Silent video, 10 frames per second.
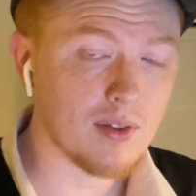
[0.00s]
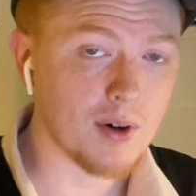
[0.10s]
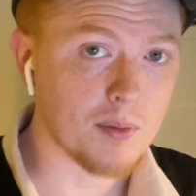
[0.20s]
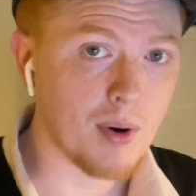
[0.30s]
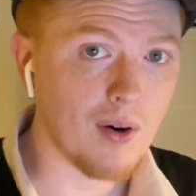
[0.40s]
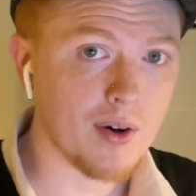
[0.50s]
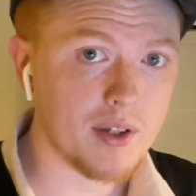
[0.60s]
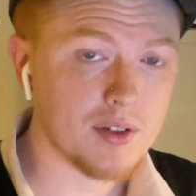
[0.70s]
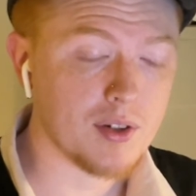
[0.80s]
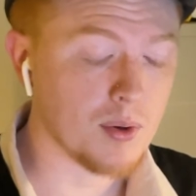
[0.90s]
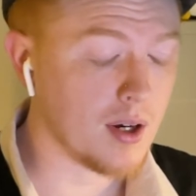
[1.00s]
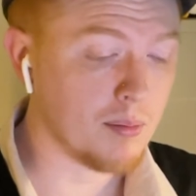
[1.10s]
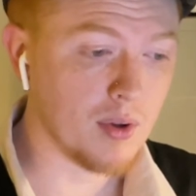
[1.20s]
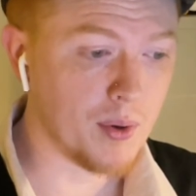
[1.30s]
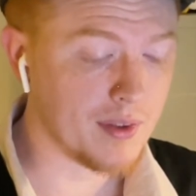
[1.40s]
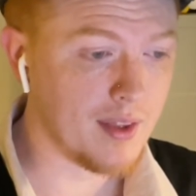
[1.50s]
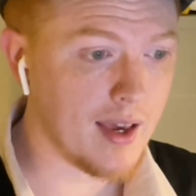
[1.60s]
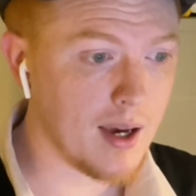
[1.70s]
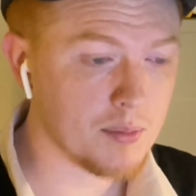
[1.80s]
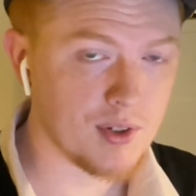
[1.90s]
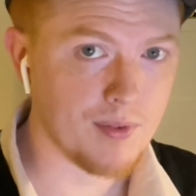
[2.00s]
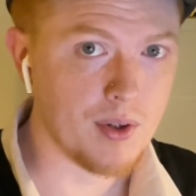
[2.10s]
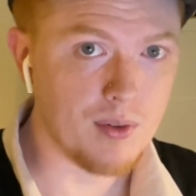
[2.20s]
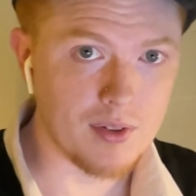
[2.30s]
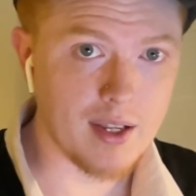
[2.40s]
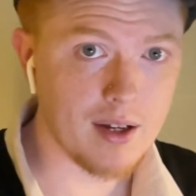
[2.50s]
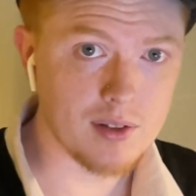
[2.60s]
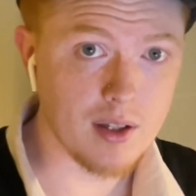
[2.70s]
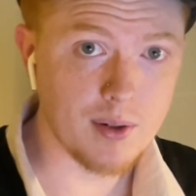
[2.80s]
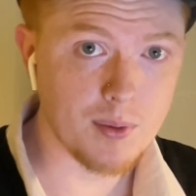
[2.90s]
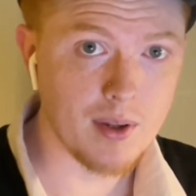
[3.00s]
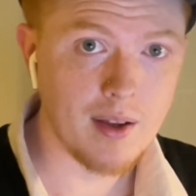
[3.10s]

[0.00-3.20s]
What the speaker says: third parties who are uploading the apps for you to download.